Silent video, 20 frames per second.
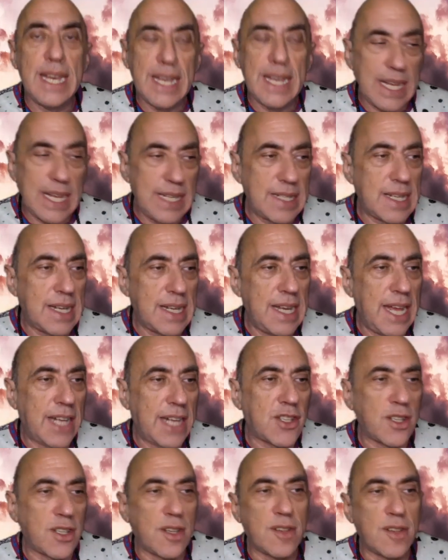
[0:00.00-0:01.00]

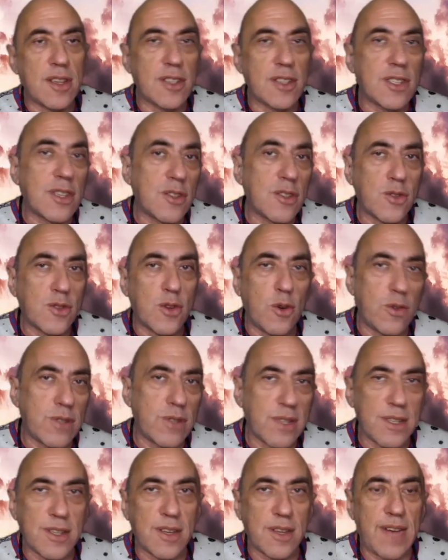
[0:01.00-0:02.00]
intellectuals,
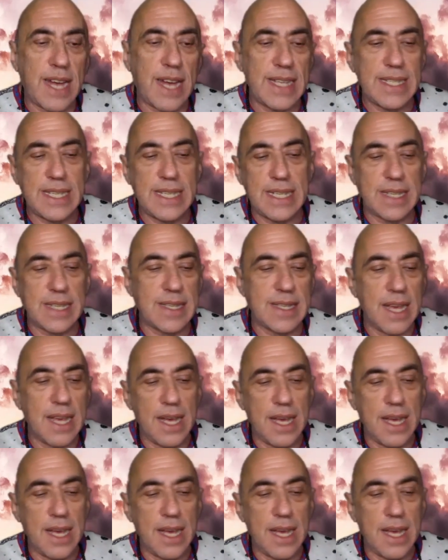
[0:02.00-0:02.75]
sources of ideas,